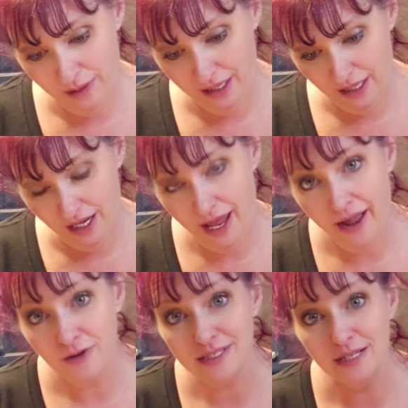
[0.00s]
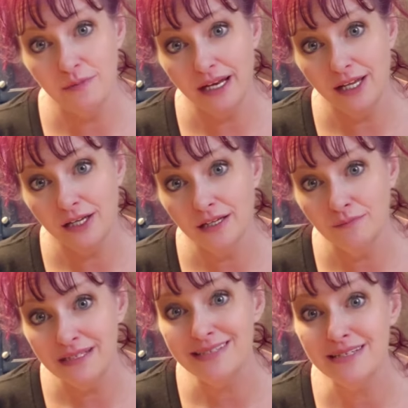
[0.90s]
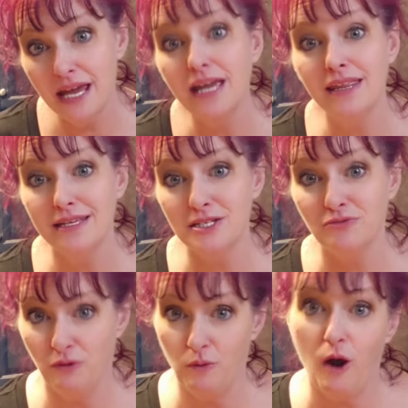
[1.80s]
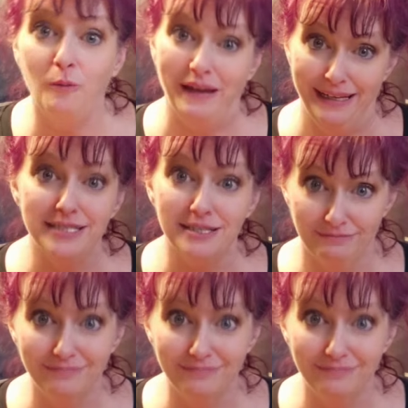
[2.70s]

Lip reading: bit how somebody could mistake this for raw meat.